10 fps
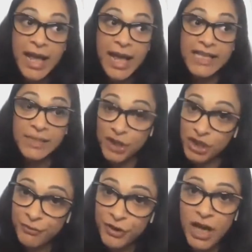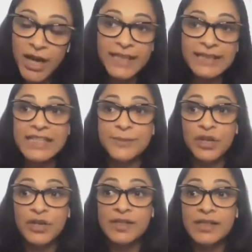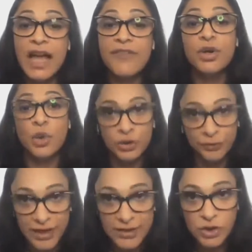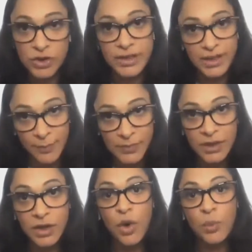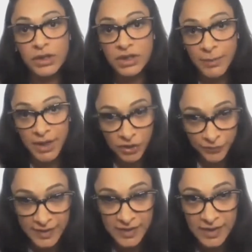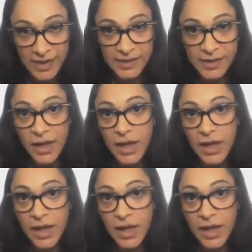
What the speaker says: And especially for young athletes, because they have a growth phase also that comes in along with the demands of exercise.